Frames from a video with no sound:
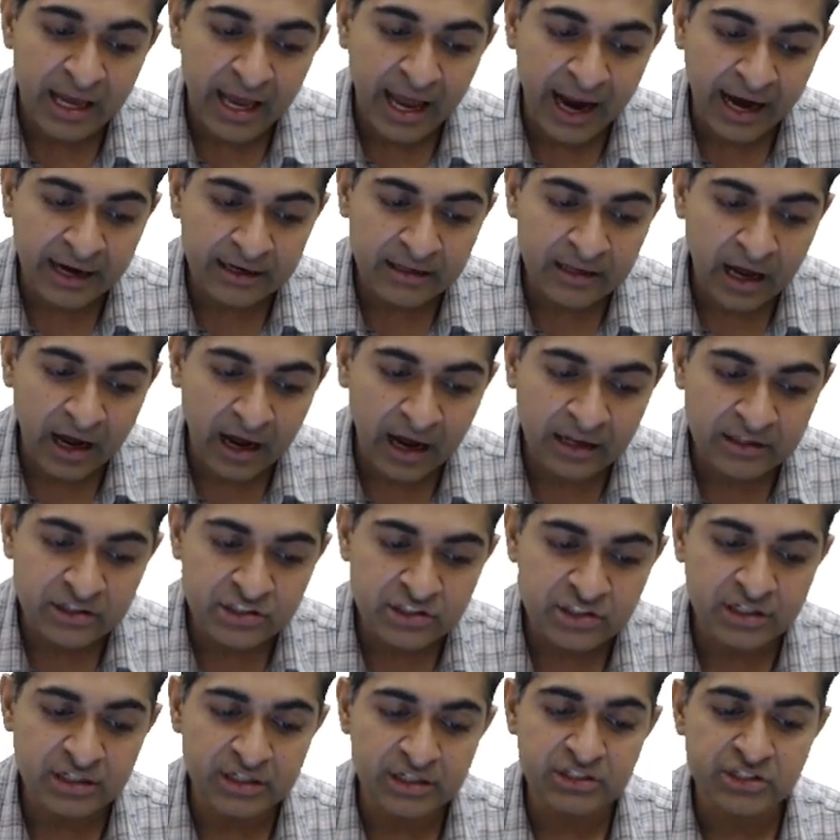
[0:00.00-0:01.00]
and the
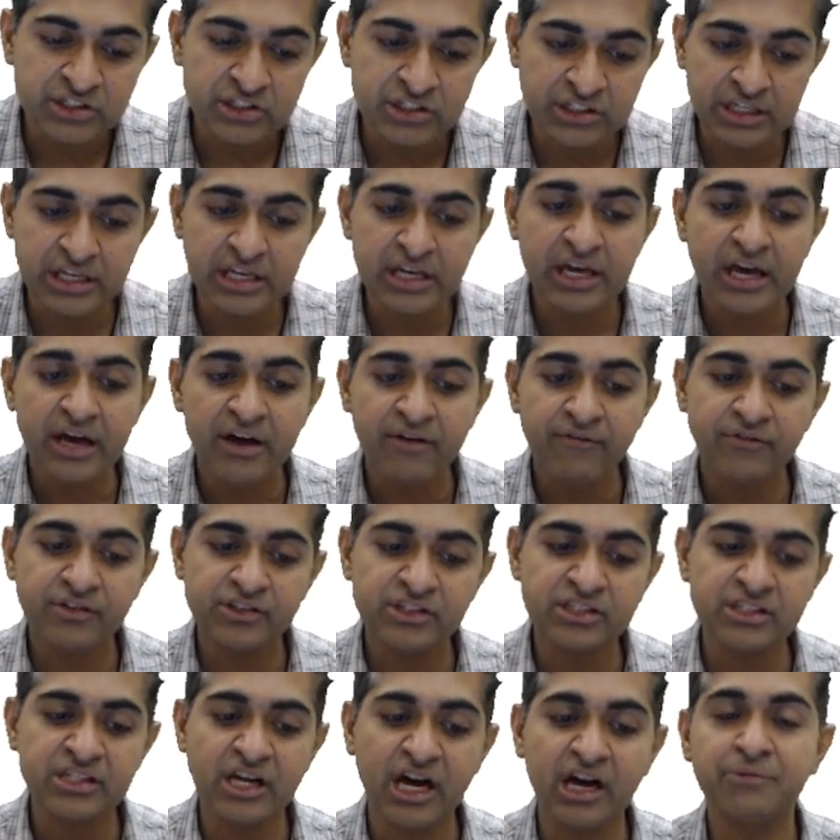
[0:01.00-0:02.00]
answer is C,
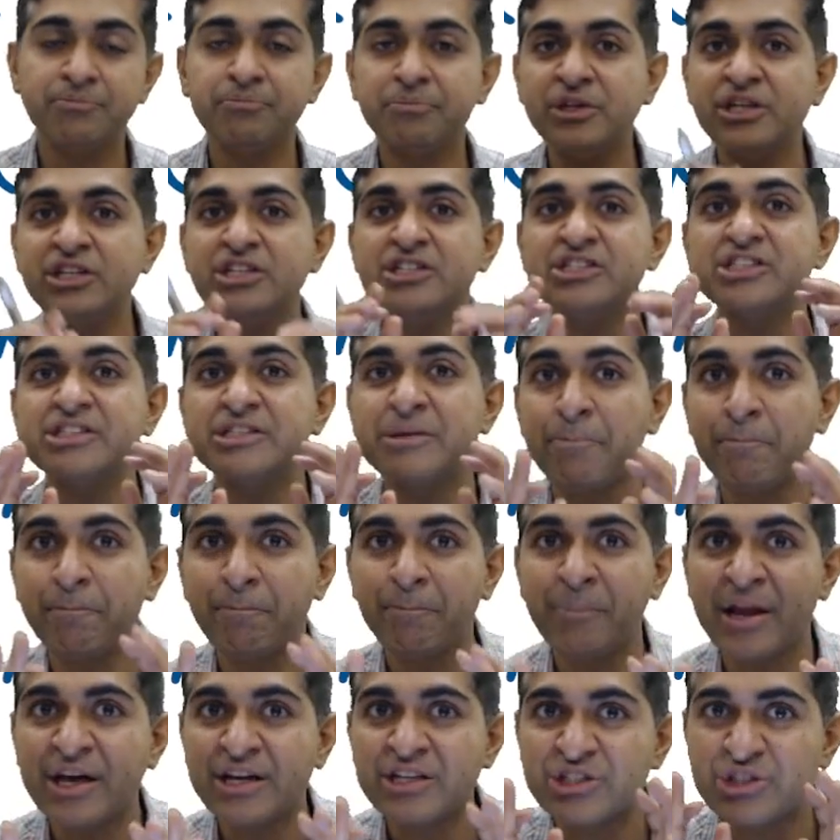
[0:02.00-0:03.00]
which is herpes
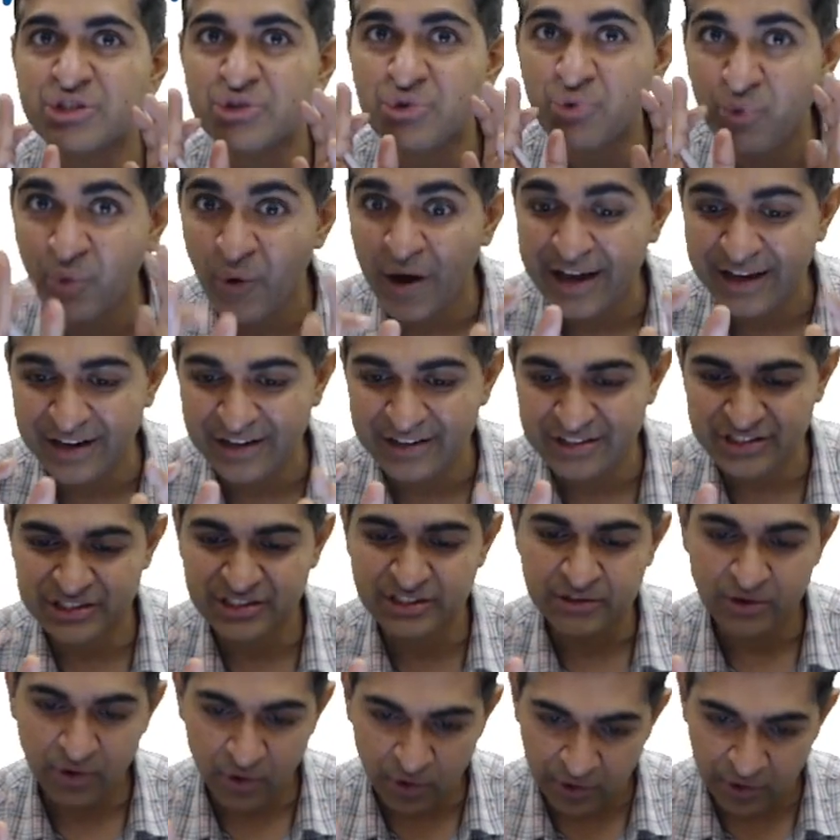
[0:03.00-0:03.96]
simplex virus.